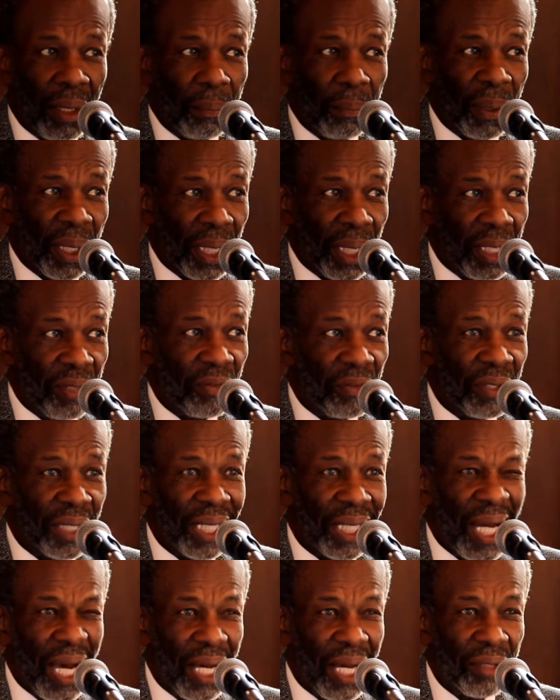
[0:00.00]
belief and
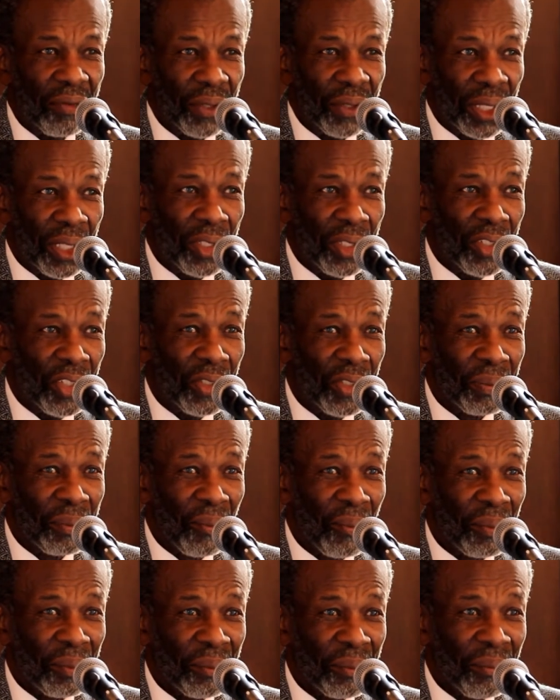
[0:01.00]
confidence
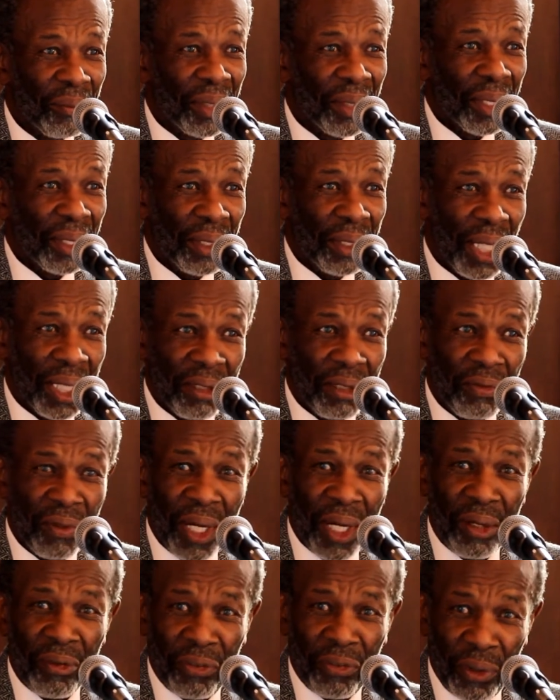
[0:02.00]
that if
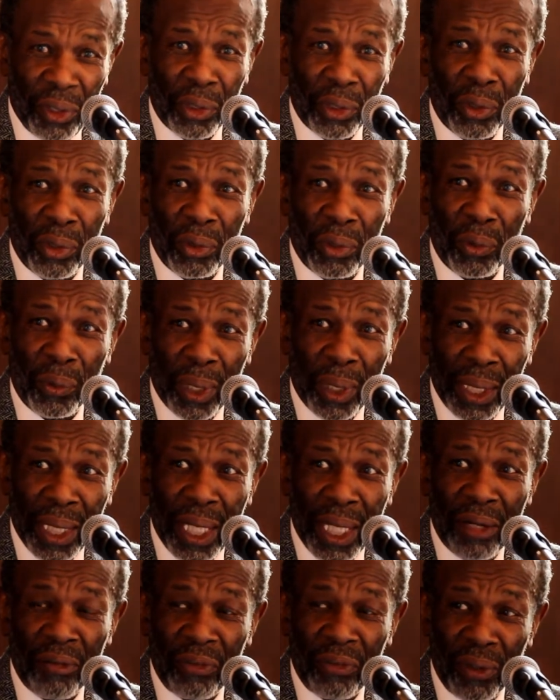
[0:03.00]
I followed what
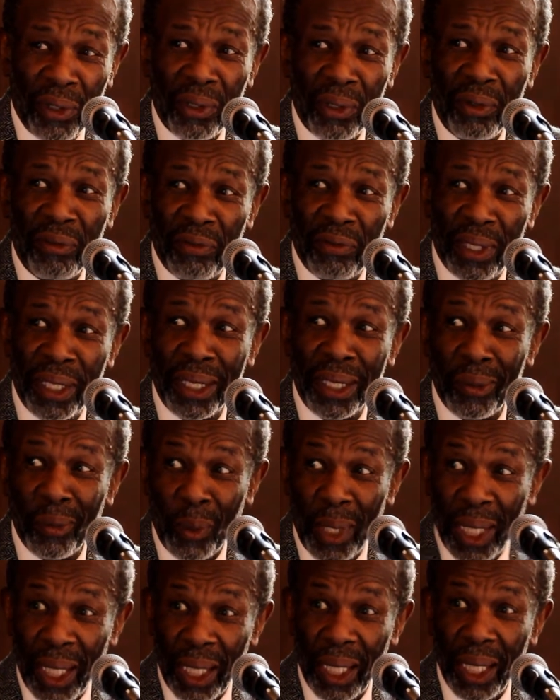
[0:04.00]
I follow very
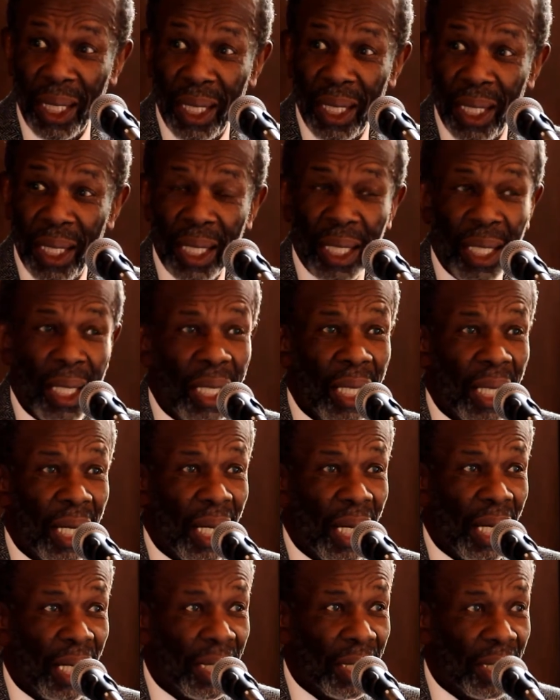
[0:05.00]
well,
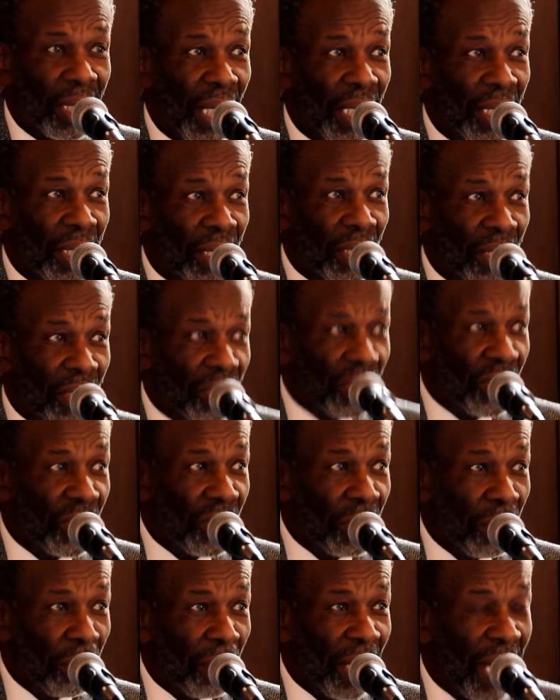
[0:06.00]
and that is
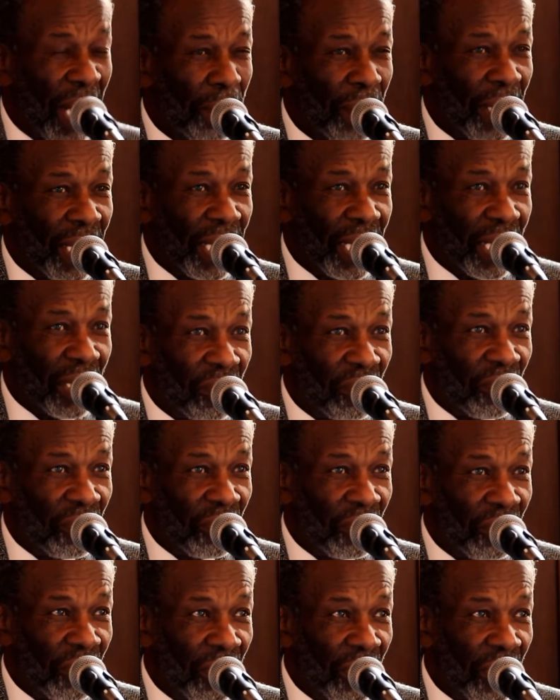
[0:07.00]
my belief
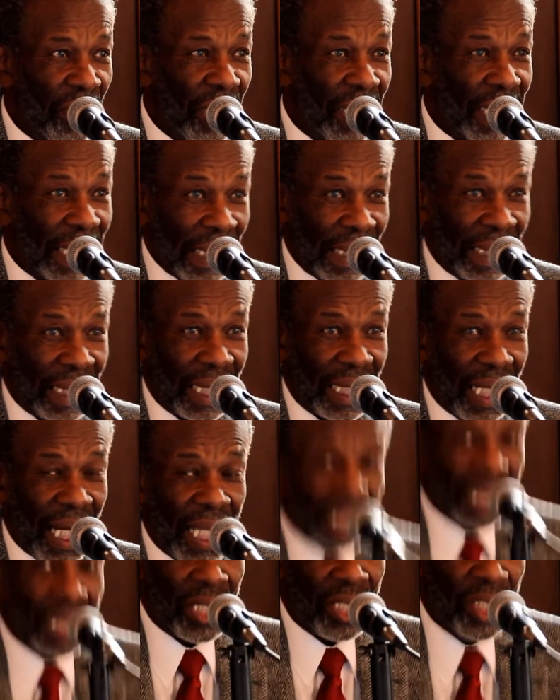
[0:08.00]
that
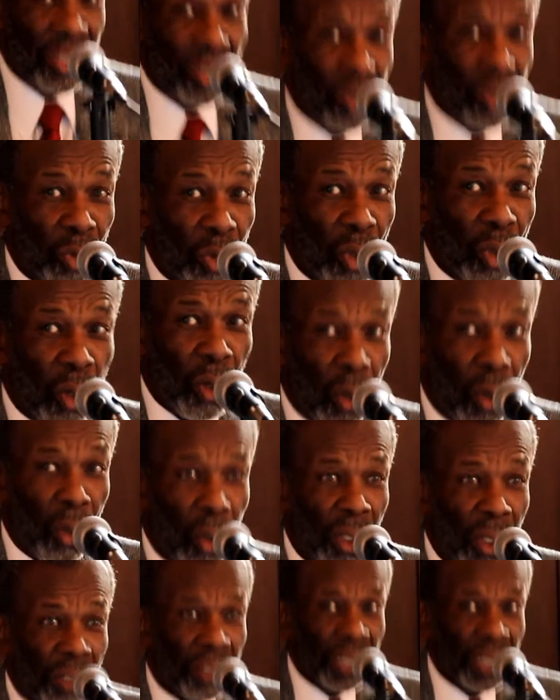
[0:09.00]
I can do all